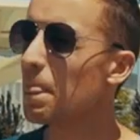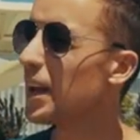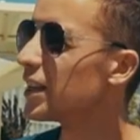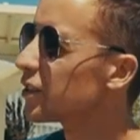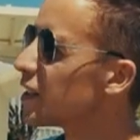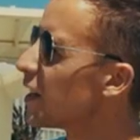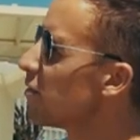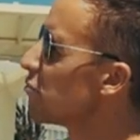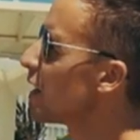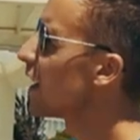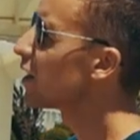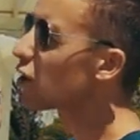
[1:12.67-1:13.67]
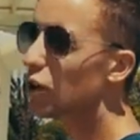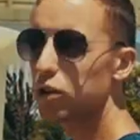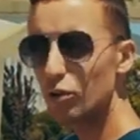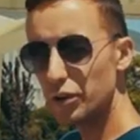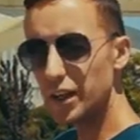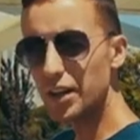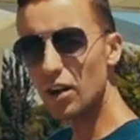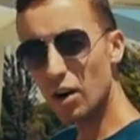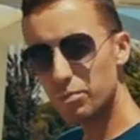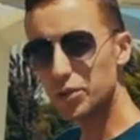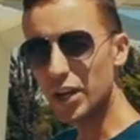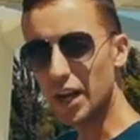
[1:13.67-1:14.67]
is including
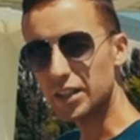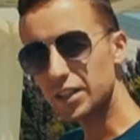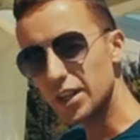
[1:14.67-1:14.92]
objects